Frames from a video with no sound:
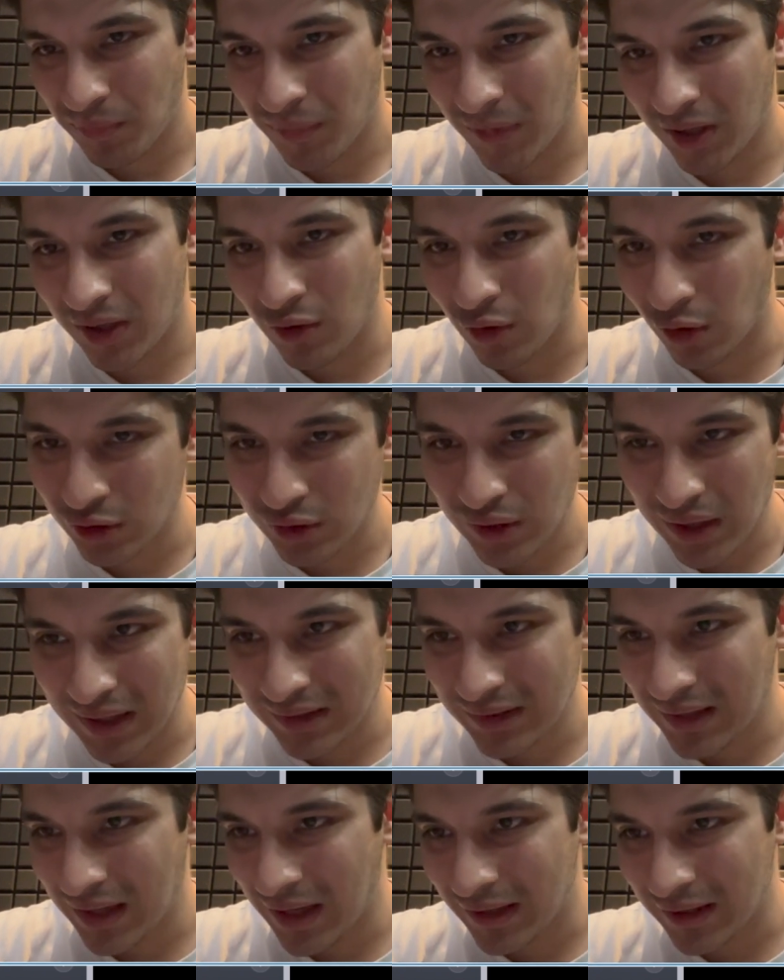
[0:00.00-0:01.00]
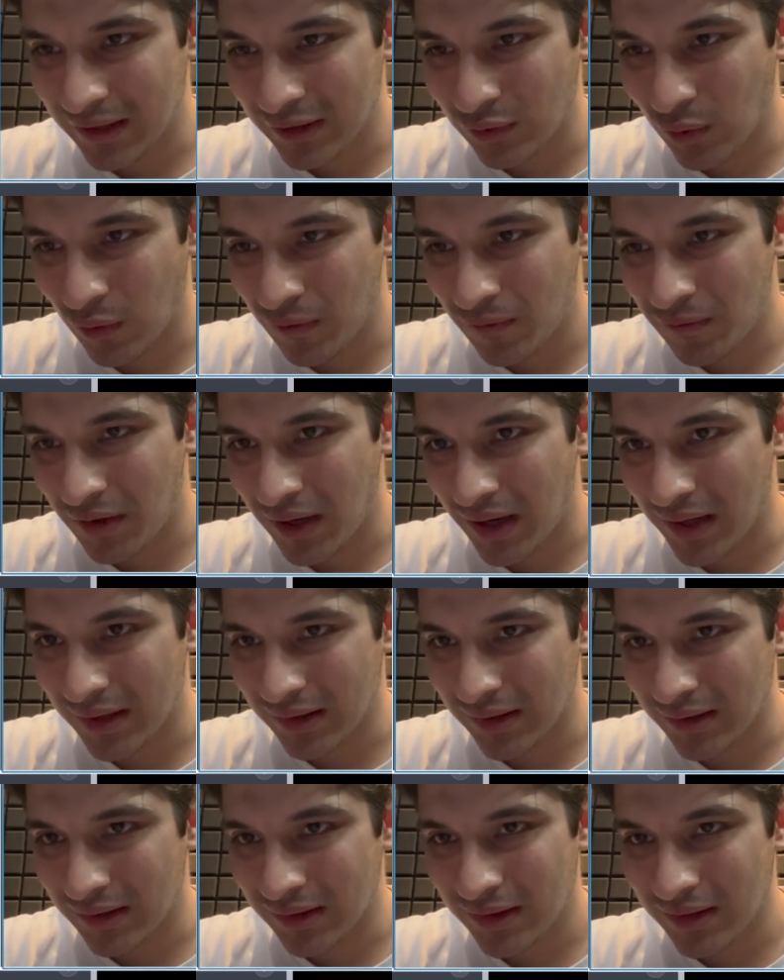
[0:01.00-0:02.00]
He also has like his own
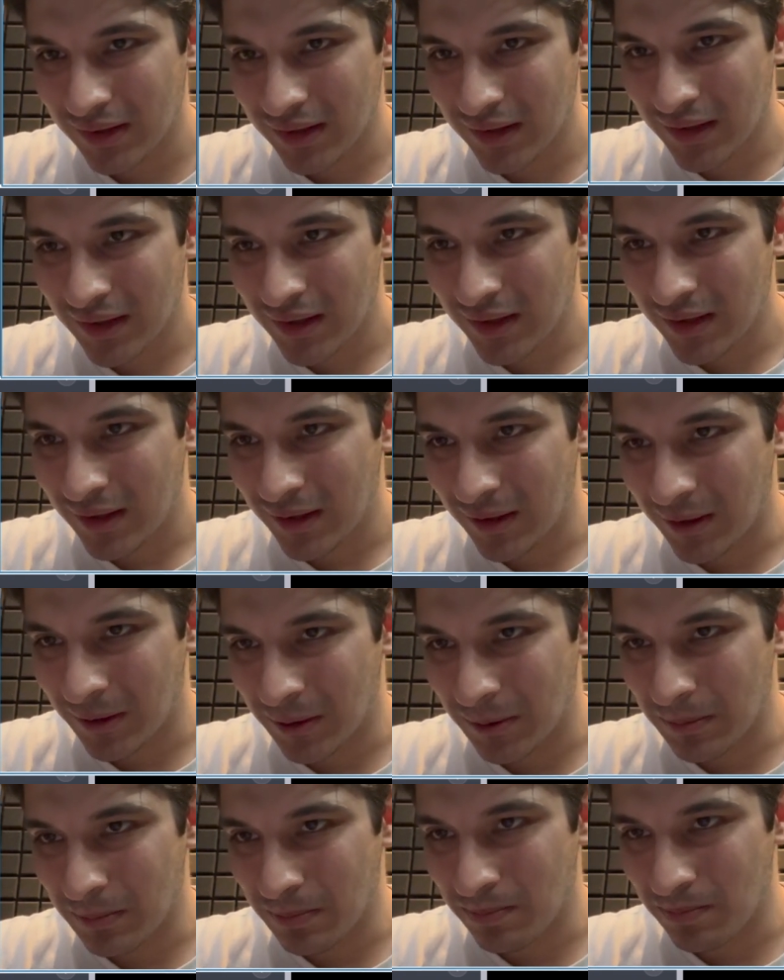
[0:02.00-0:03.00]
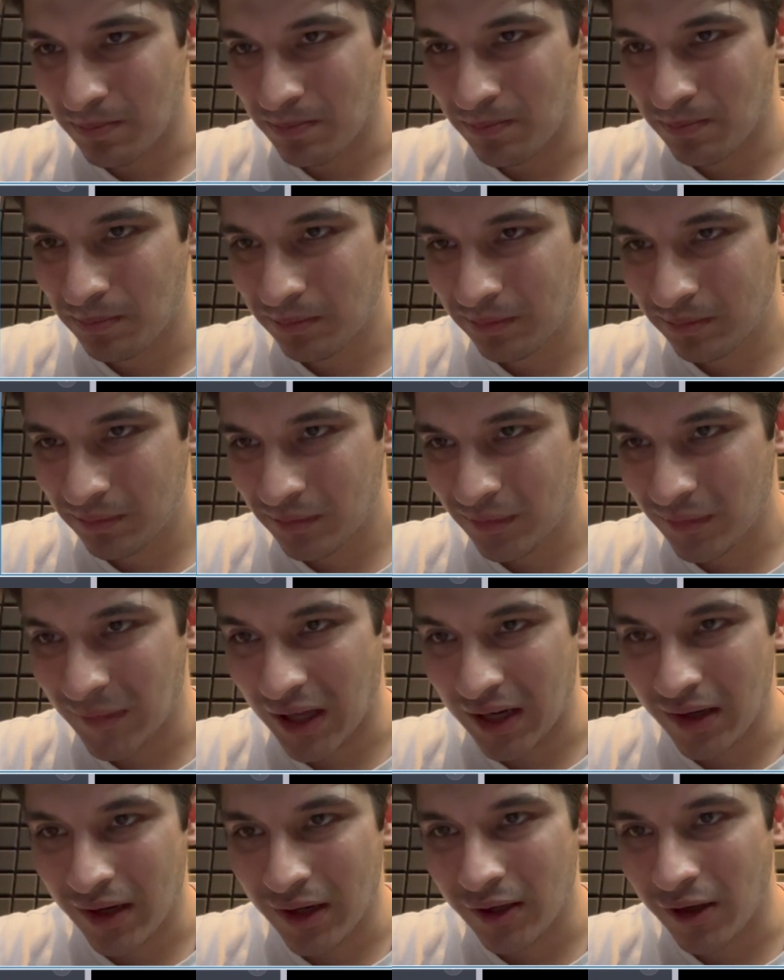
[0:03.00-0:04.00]
friends.
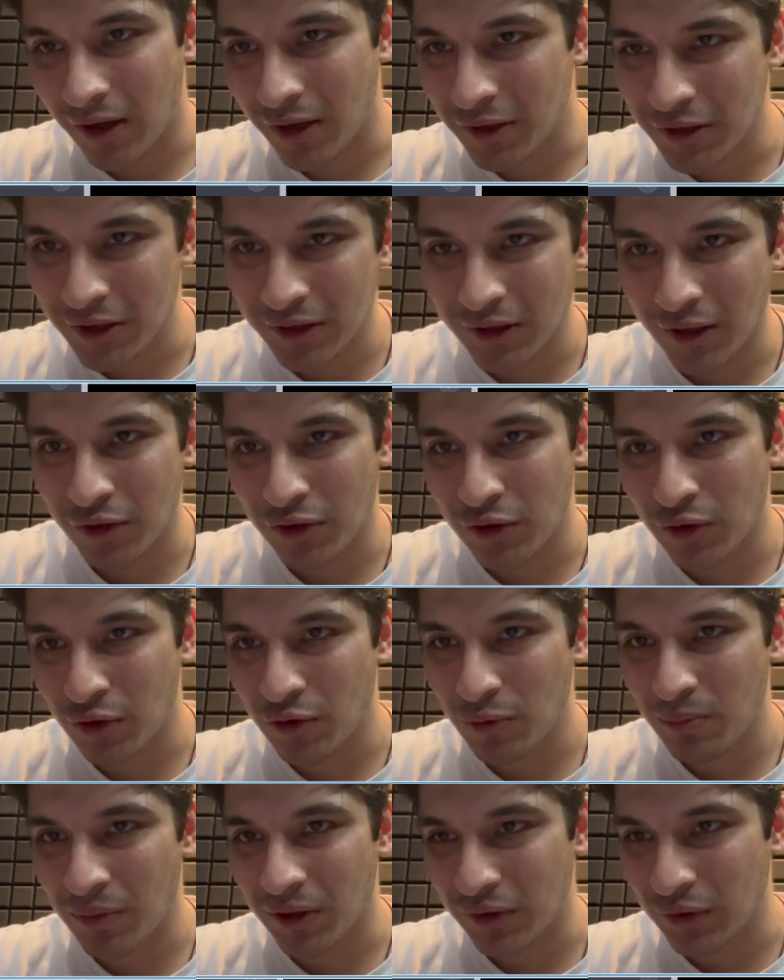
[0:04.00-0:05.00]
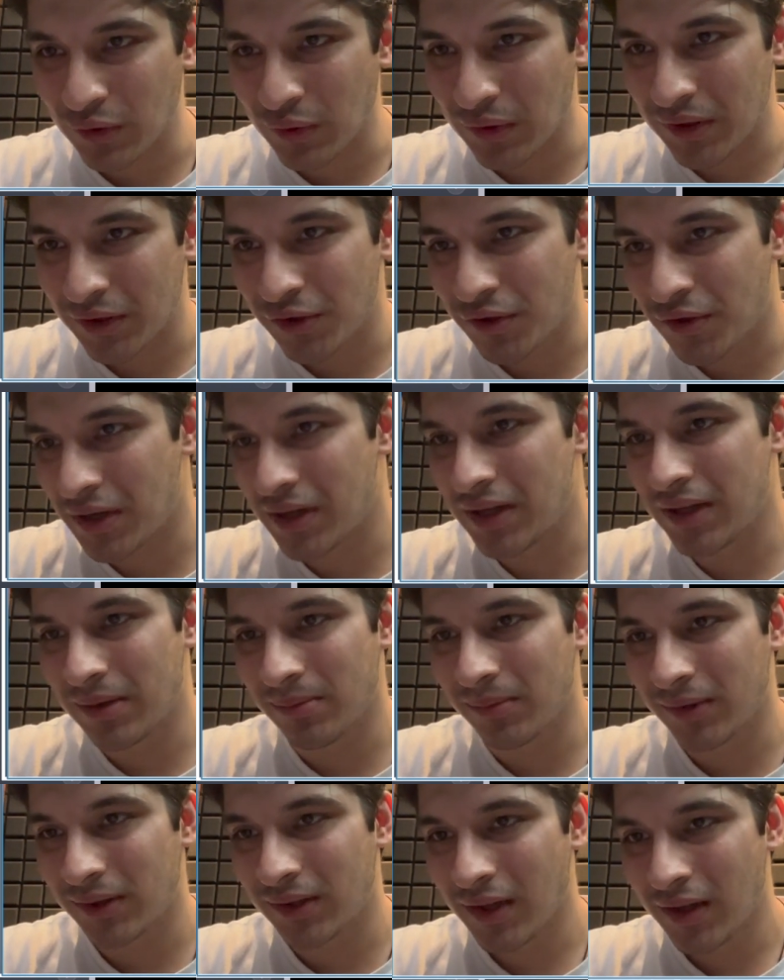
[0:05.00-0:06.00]
Naina encourages Arjun to pursue his
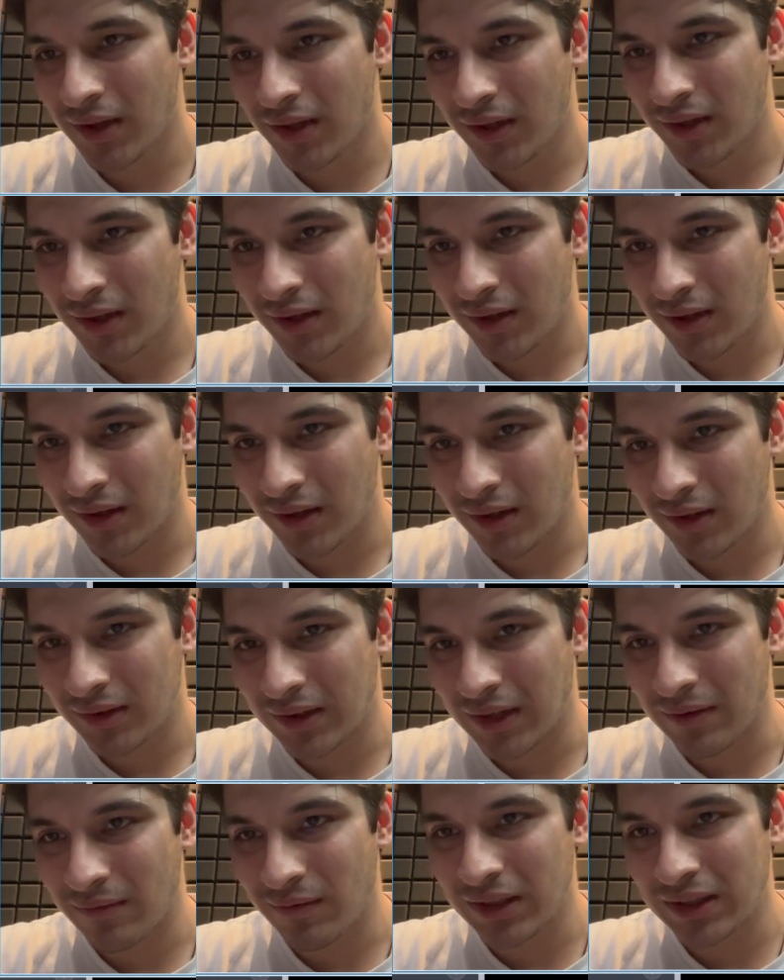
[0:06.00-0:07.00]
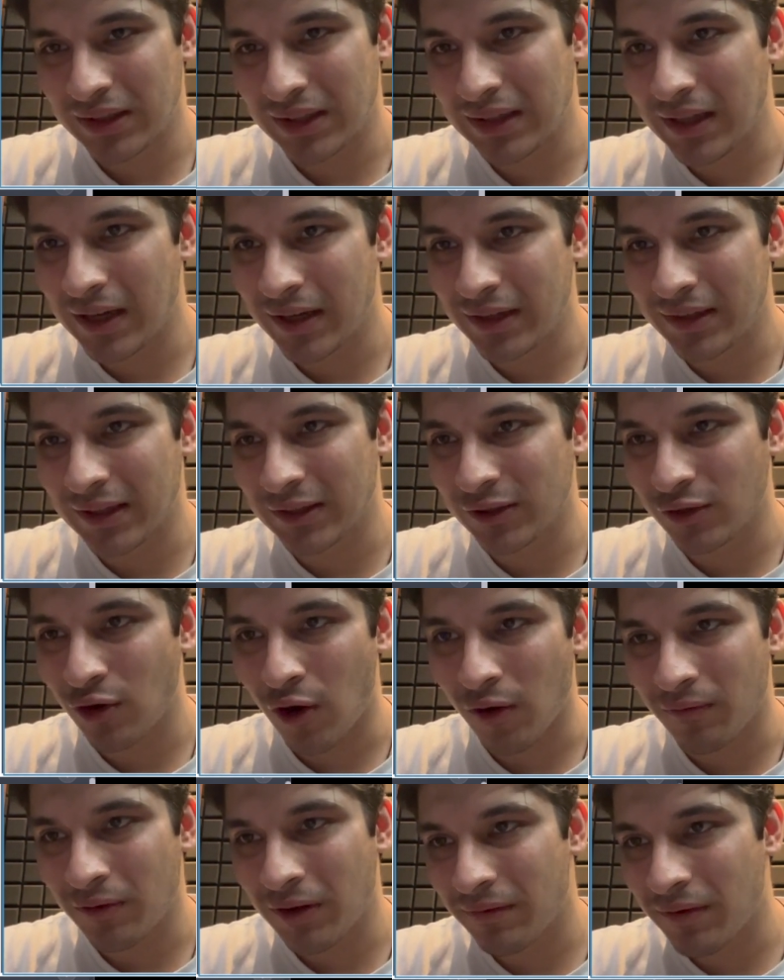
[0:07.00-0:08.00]
dreams. Then we see that there's a
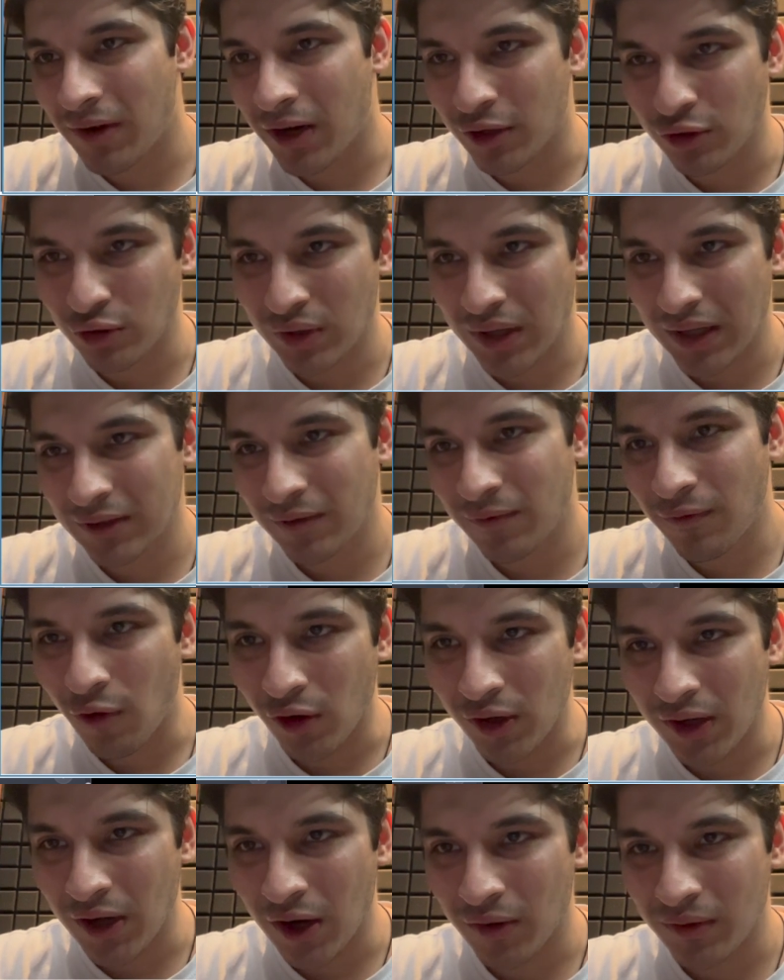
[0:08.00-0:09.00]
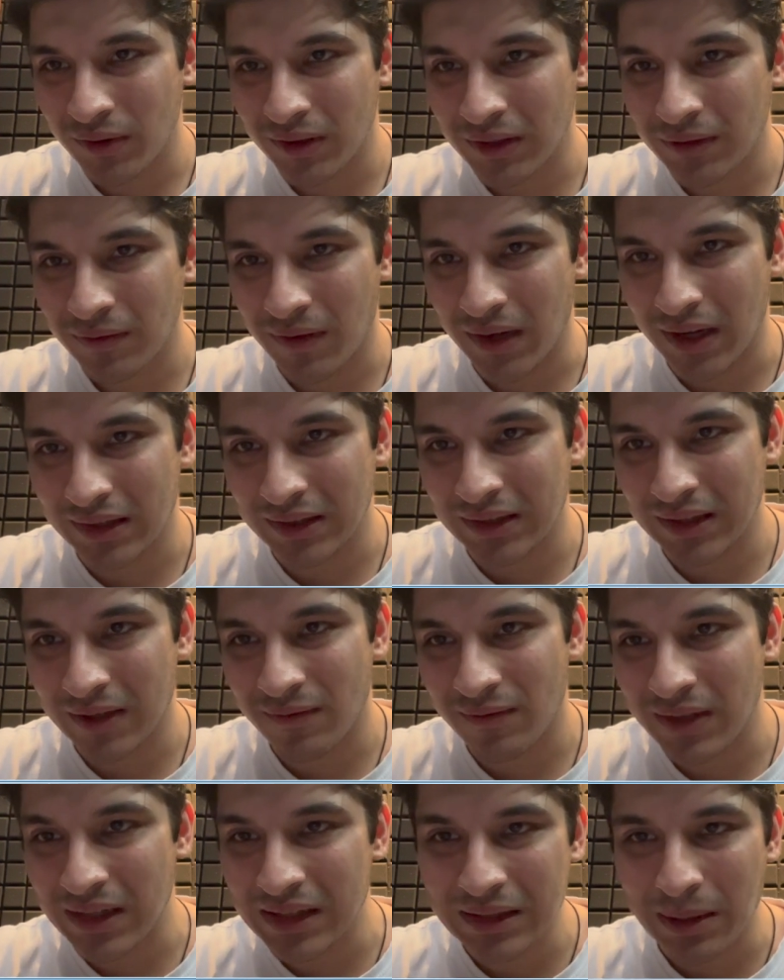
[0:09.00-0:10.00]
conflict where Arjun has a falling out with his friends
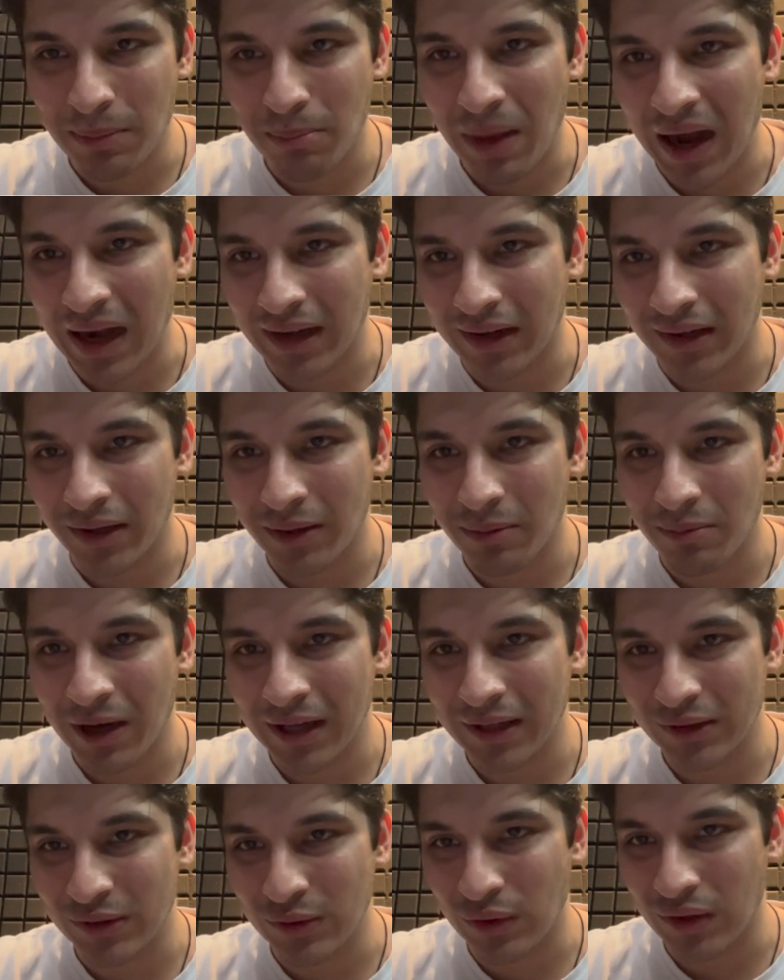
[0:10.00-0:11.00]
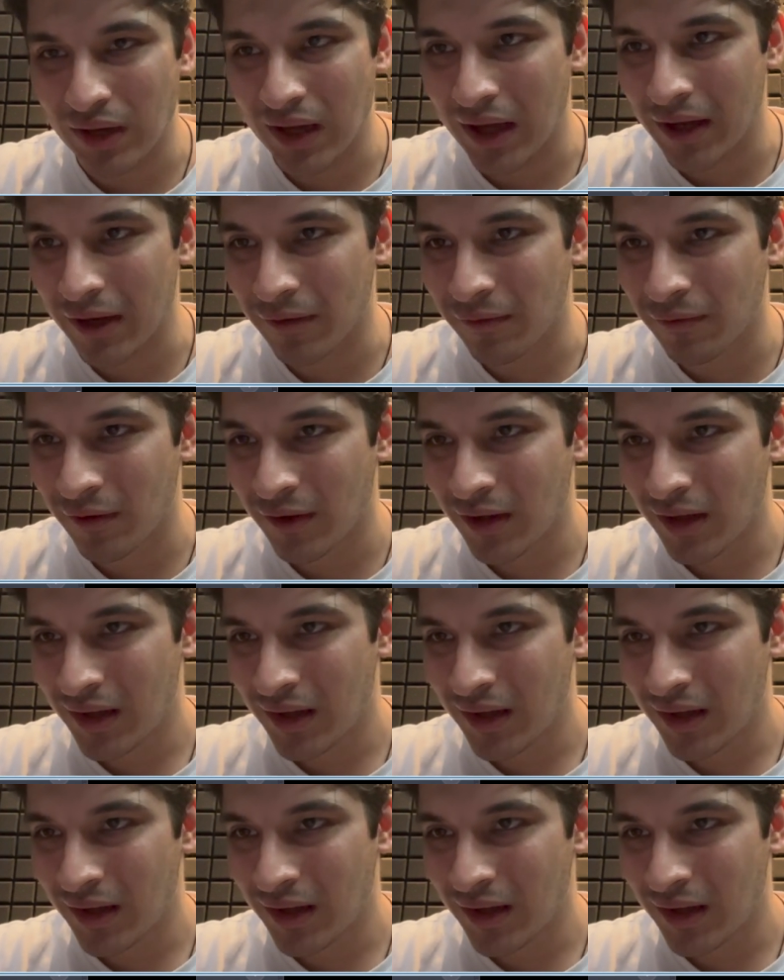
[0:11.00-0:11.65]
and feels abandoned by his new life.